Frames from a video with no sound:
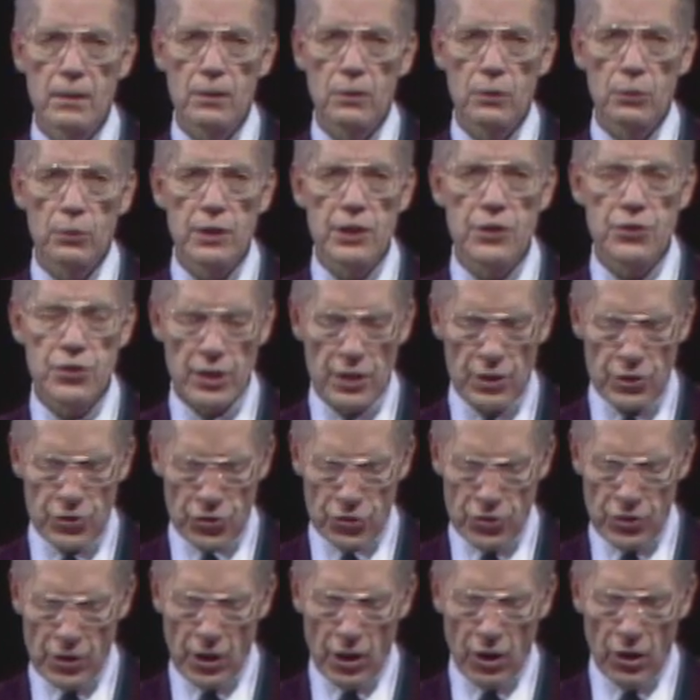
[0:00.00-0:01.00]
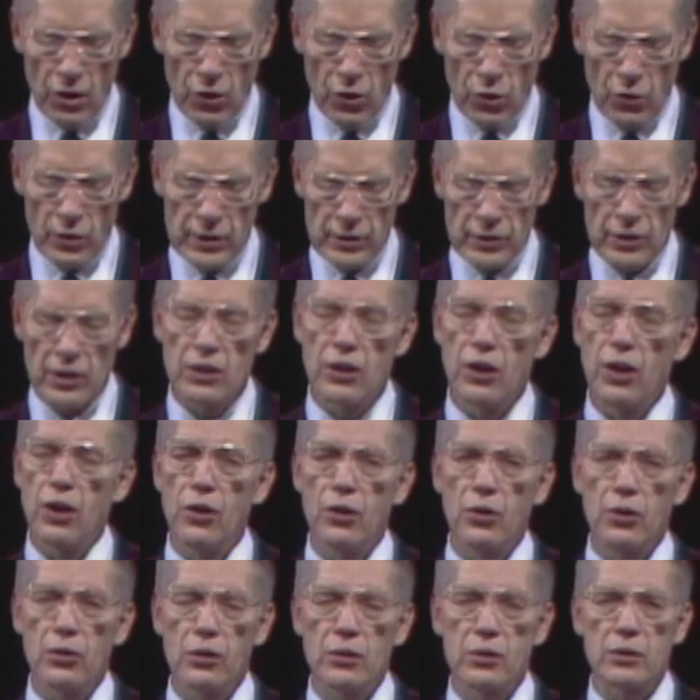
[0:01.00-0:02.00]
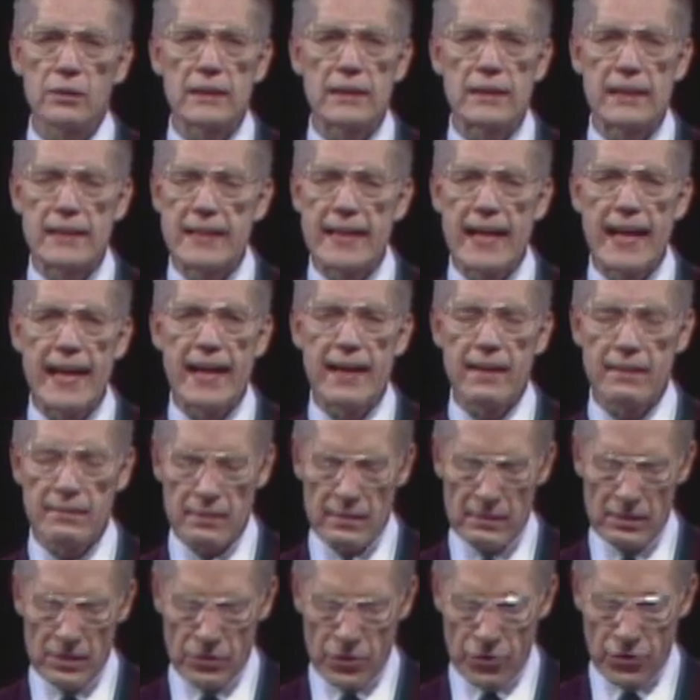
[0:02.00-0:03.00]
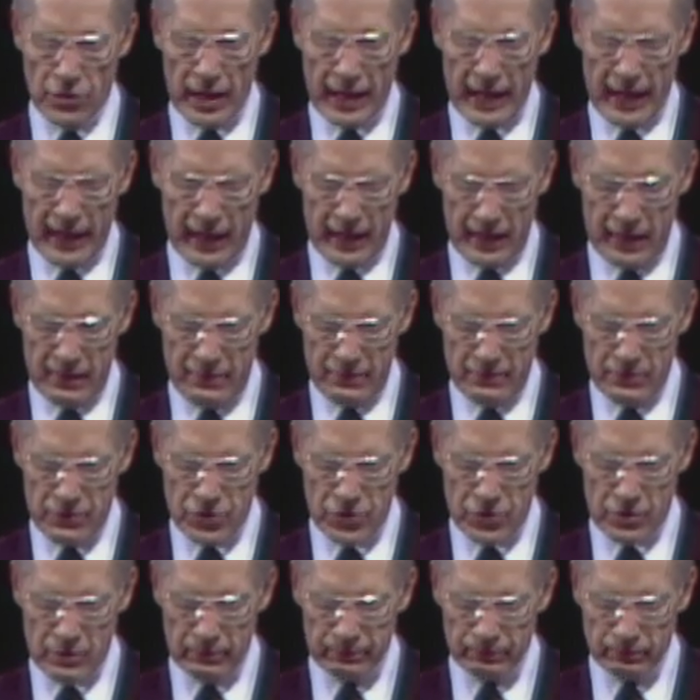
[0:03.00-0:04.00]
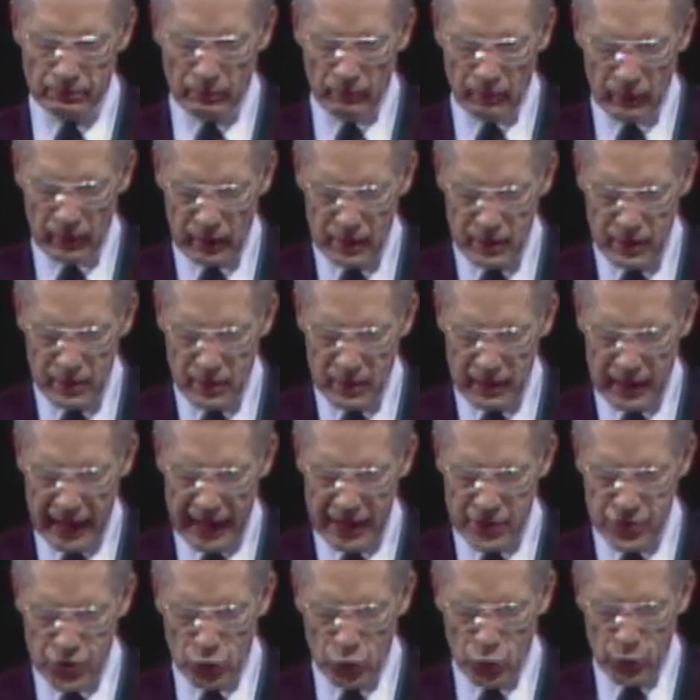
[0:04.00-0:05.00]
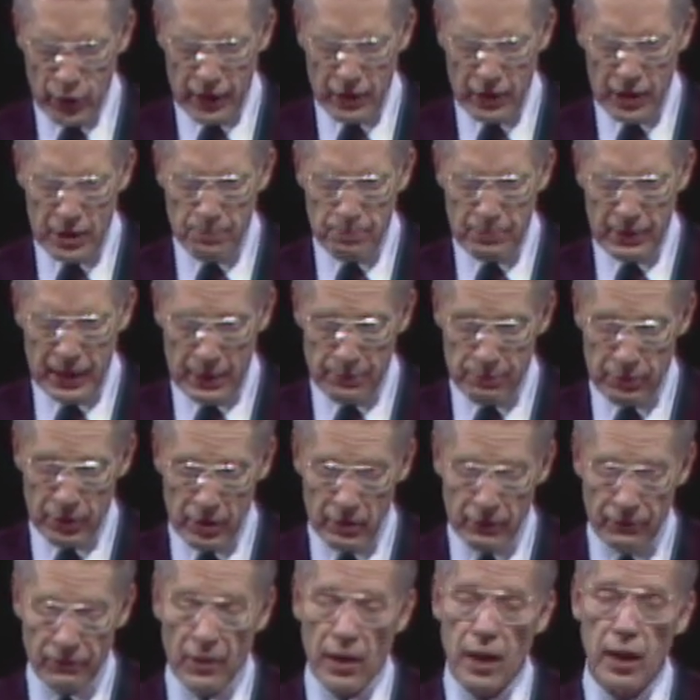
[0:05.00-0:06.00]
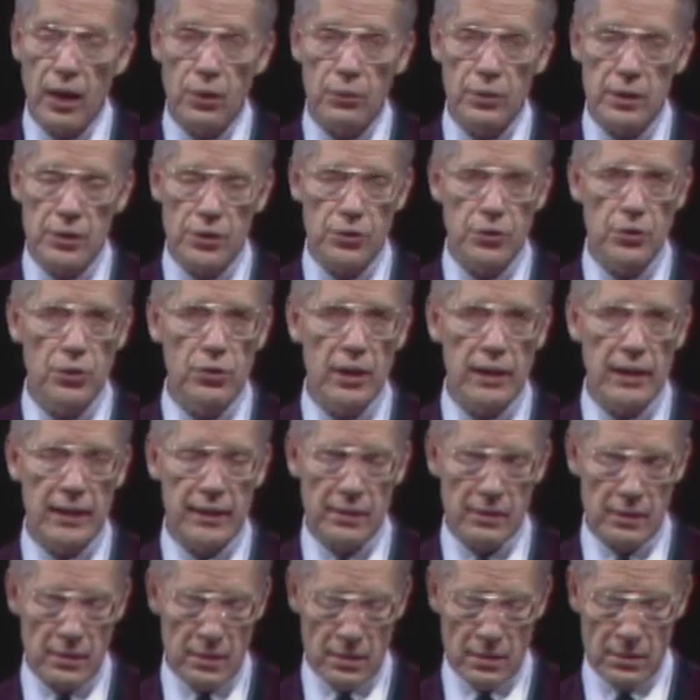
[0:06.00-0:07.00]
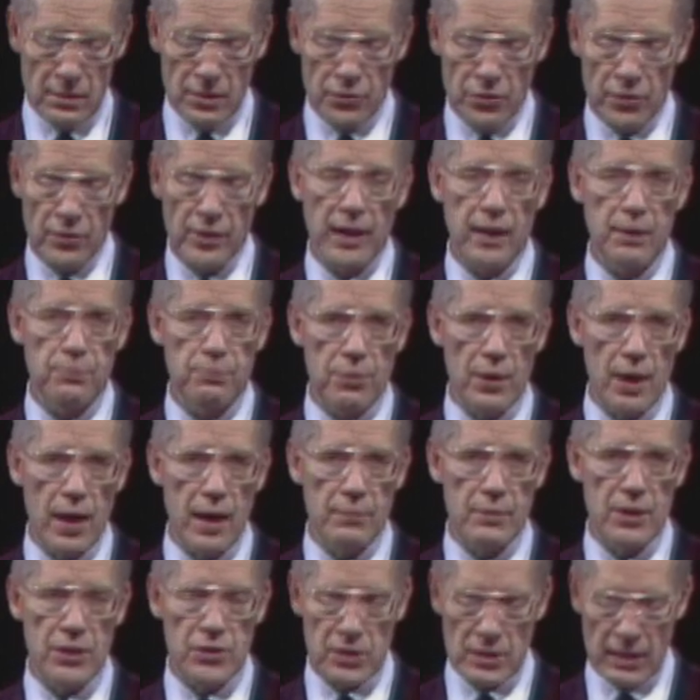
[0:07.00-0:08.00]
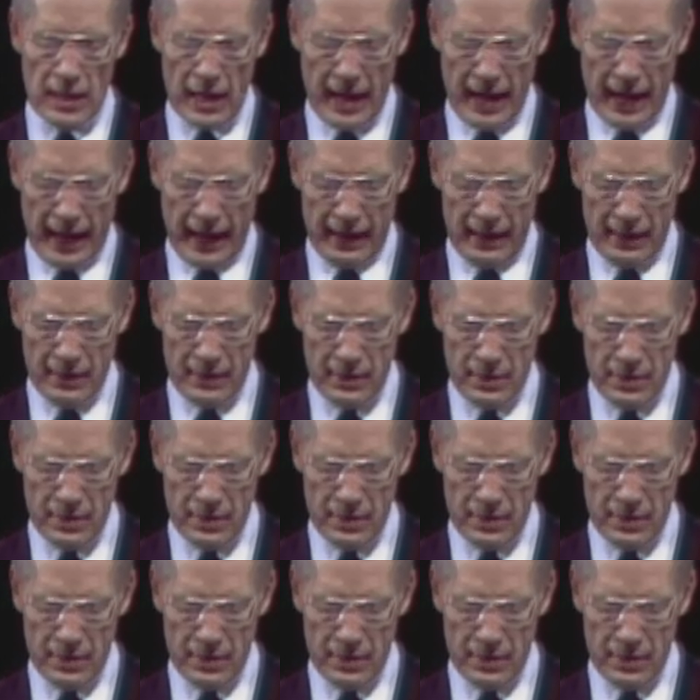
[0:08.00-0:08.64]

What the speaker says: We see snow and cold and death and graves as a weary people follow a new leader to their promised land.